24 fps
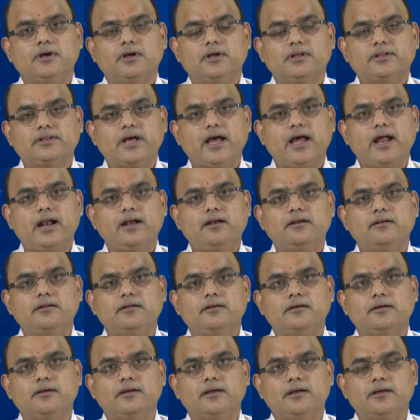that
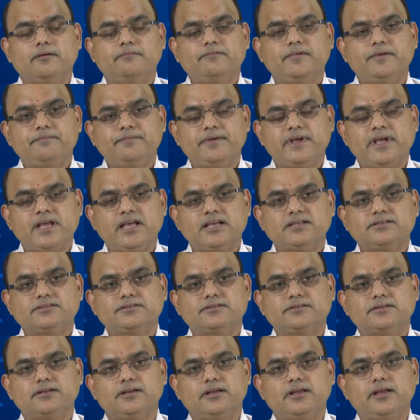we
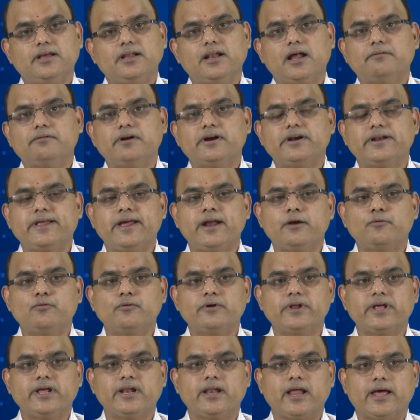face in our
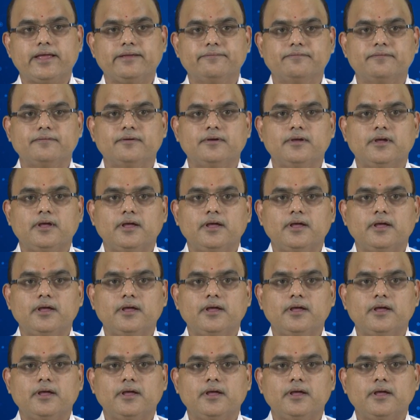day-to-day life.